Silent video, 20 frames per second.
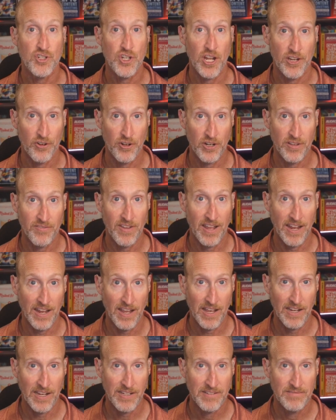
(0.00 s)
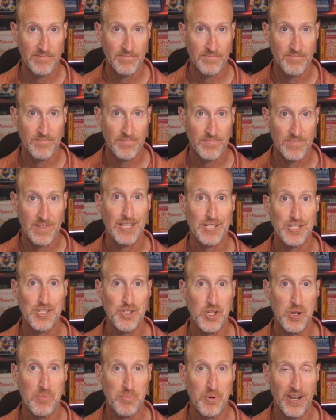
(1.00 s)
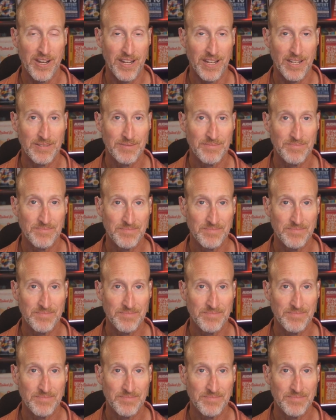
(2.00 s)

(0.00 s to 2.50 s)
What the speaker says: Generative AI. Let's jump right in.